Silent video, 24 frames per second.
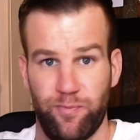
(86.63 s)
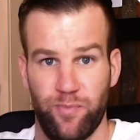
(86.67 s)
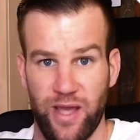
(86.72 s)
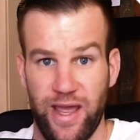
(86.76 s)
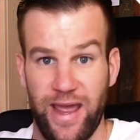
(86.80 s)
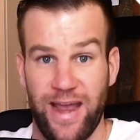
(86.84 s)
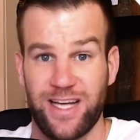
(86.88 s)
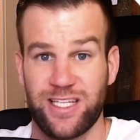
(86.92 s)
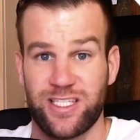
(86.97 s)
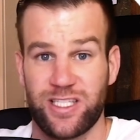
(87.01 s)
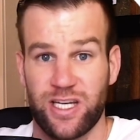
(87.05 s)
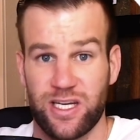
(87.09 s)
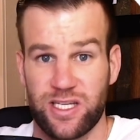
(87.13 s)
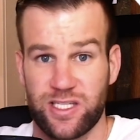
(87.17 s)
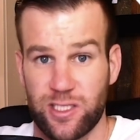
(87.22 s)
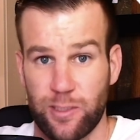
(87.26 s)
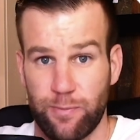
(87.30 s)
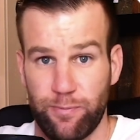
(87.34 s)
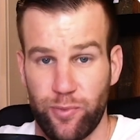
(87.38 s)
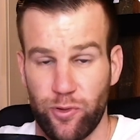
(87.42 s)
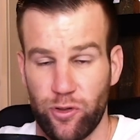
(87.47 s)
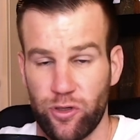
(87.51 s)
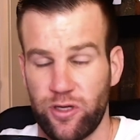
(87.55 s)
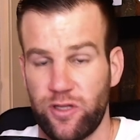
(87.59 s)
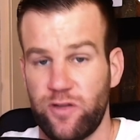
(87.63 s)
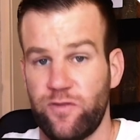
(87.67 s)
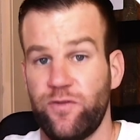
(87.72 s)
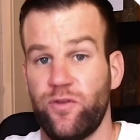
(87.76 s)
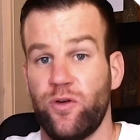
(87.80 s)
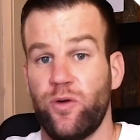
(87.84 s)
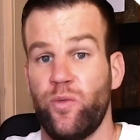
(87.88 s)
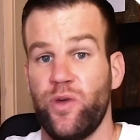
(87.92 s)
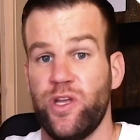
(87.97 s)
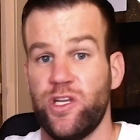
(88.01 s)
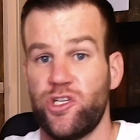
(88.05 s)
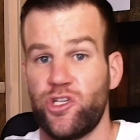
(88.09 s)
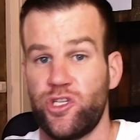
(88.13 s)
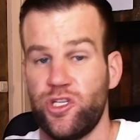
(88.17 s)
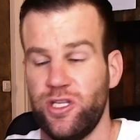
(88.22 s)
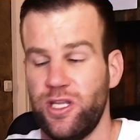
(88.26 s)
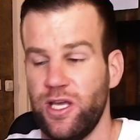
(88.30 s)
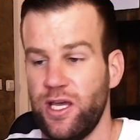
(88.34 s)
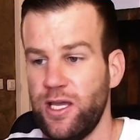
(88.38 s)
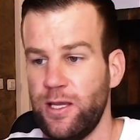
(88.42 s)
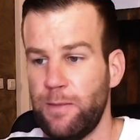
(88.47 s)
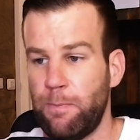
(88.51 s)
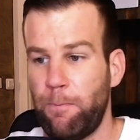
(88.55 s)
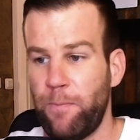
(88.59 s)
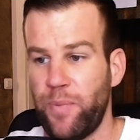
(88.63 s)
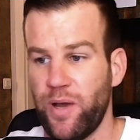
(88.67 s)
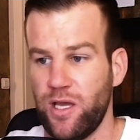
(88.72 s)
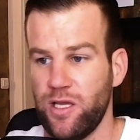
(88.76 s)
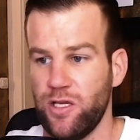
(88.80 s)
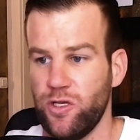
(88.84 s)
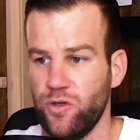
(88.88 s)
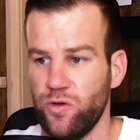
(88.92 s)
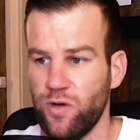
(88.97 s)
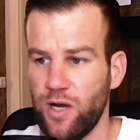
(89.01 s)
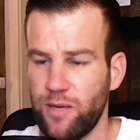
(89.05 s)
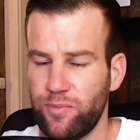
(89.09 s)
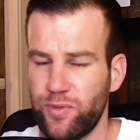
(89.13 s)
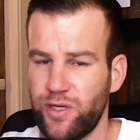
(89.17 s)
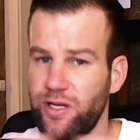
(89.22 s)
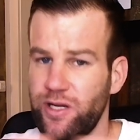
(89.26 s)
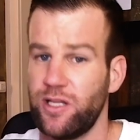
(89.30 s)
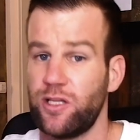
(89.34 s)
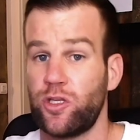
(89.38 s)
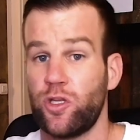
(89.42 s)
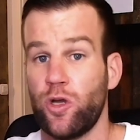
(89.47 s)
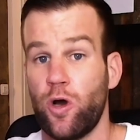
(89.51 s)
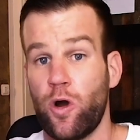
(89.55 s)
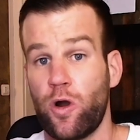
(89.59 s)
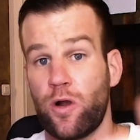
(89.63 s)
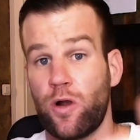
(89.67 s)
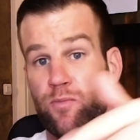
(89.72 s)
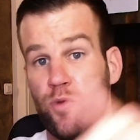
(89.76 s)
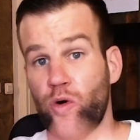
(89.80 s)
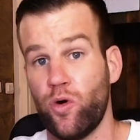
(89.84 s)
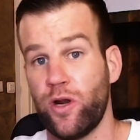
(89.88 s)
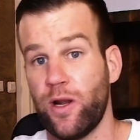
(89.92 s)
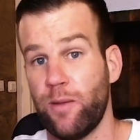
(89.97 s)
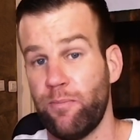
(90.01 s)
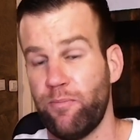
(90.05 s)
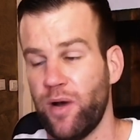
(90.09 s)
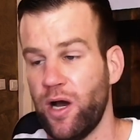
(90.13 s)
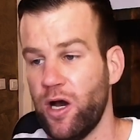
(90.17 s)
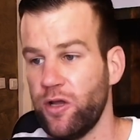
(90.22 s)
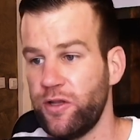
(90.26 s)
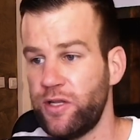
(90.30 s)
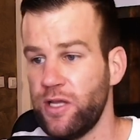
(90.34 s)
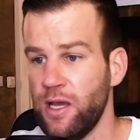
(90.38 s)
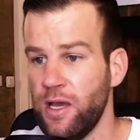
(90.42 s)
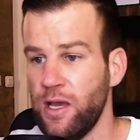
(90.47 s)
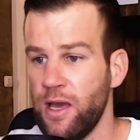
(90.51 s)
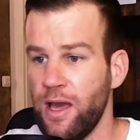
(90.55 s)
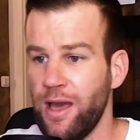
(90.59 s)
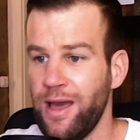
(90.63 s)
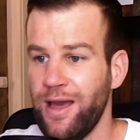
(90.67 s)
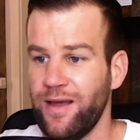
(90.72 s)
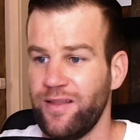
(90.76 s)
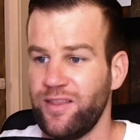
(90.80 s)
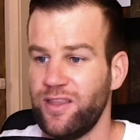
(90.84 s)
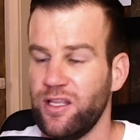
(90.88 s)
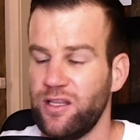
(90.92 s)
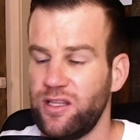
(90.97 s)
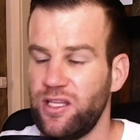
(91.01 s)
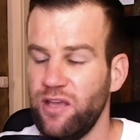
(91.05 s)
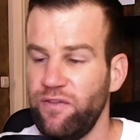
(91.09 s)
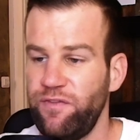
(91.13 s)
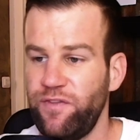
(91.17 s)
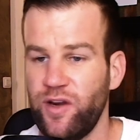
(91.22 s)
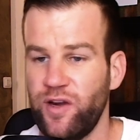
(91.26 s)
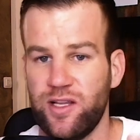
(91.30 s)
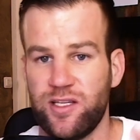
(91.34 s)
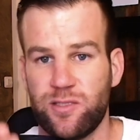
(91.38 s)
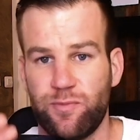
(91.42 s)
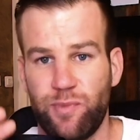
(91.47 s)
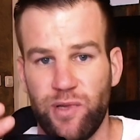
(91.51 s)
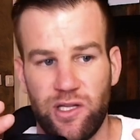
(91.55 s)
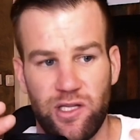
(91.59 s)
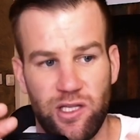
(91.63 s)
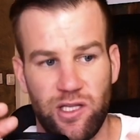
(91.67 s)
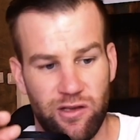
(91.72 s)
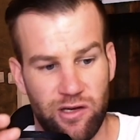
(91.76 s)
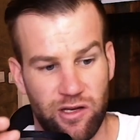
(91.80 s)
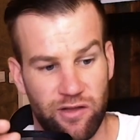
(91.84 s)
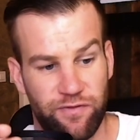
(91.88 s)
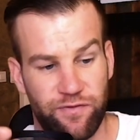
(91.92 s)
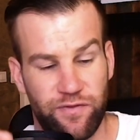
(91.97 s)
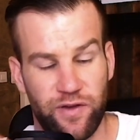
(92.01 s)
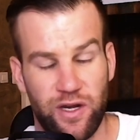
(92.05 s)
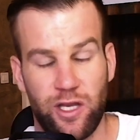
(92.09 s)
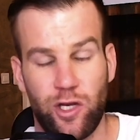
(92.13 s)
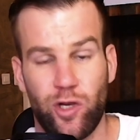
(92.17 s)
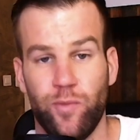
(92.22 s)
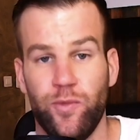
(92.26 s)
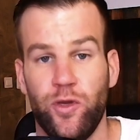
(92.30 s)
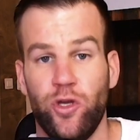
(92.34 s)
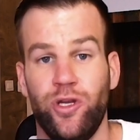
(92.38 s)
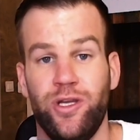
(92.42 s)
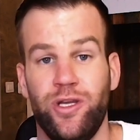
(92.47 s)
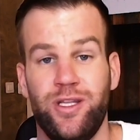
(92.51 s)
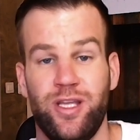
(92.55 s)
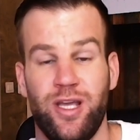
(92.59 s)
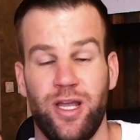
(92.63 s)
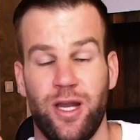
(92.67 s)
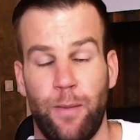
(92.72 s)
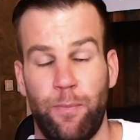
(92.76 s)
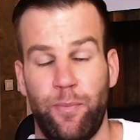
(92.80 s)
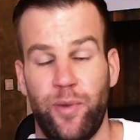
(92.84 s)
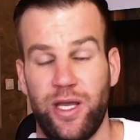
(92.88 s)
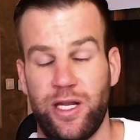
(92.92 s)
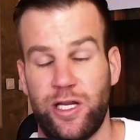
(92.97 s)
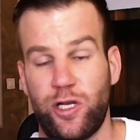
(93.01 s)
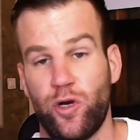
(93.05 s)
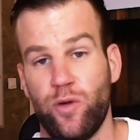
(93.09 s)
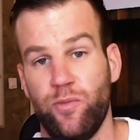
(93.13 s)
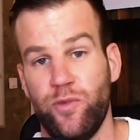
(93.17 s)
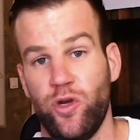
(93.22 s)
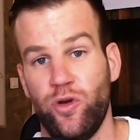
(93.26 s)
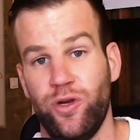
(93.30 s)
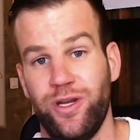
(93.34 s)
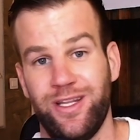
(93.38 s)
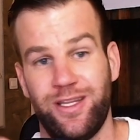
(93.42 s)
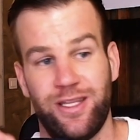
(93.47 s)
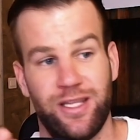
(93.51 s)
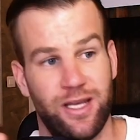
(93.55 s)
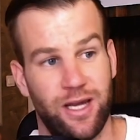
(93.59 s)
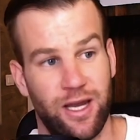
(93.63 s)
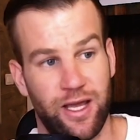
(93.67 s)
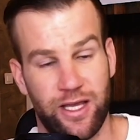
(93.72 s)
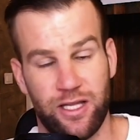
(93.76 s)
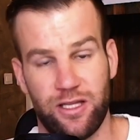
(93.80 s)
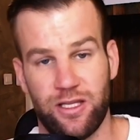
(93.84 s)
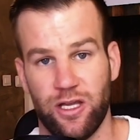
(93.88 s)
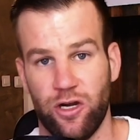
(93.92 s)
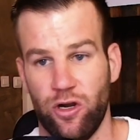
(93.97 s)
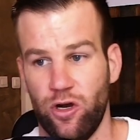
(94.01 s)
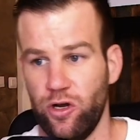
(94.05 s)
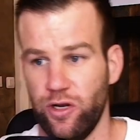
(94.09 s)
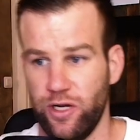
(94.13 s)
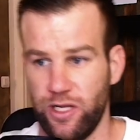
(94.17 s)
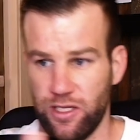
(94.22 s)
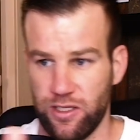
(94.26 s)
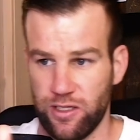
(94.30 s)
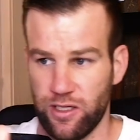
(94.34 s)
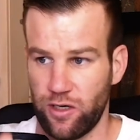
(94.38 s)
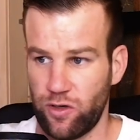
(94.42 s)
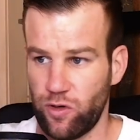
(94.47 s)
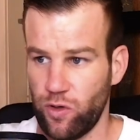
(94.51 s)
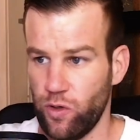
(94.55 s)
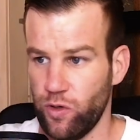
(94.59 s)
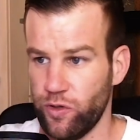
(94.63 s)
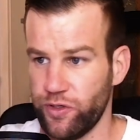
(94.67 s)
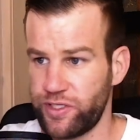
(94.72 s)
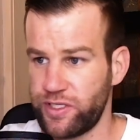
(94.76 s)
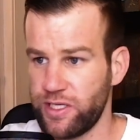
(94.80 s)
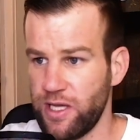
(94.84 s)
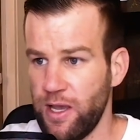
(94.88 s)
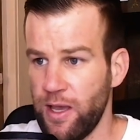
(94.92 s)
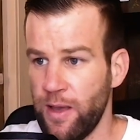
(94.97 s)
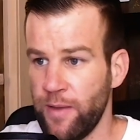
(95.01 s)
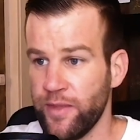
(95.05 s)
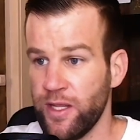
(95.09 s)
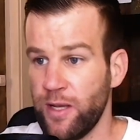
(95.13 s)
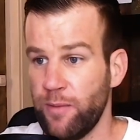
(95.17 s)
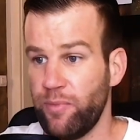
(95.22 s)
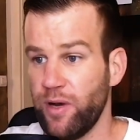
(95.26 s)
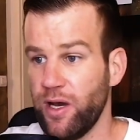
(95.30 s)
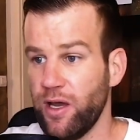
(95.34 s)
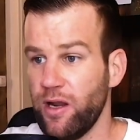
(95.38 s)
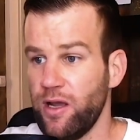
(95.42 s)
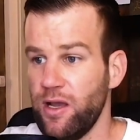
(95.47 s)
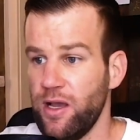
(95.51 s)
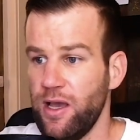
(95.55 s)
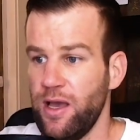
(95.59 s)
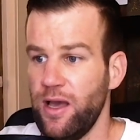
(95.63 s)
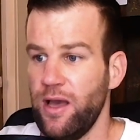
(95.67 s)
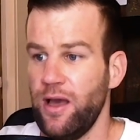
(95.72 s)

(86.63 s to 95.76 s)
extra support for which they pay you. I'm gonna talk more about the difference between a free community and a paid community later on in the course. But